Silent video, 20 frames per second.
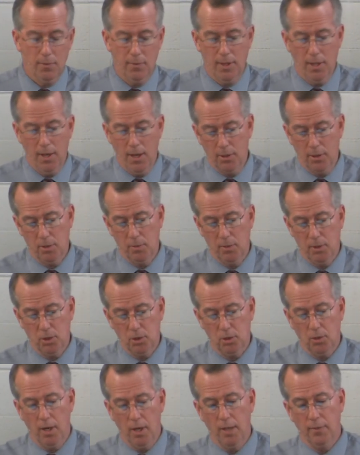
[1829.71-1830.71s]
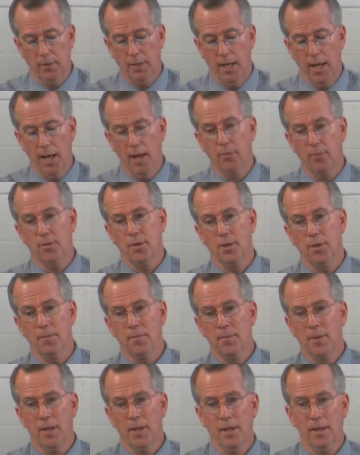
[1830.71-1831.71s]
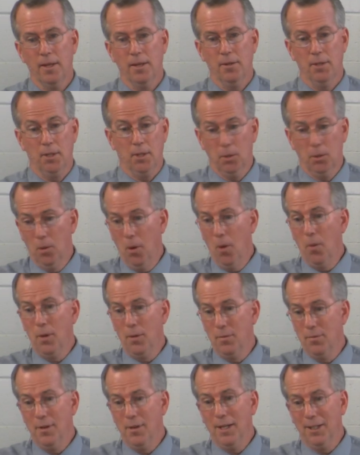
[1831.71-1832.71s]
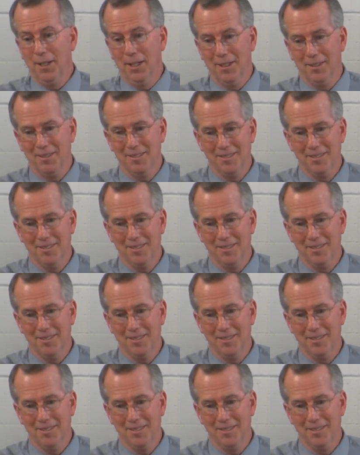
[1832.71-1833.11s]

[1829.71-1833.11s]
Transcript: they ought to be striving after, then you're already failing.